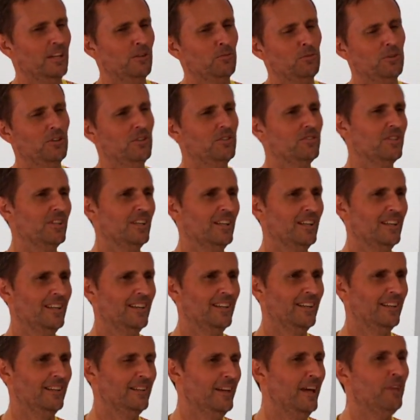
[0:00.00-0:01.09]
other words,
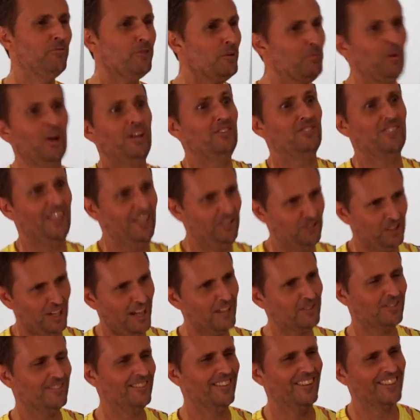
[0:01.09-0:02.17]
everybody's
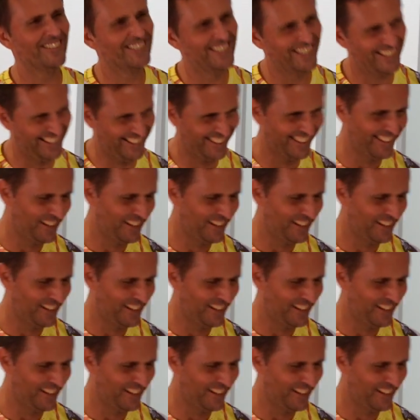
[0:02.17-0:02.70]
unjust, not, yeah.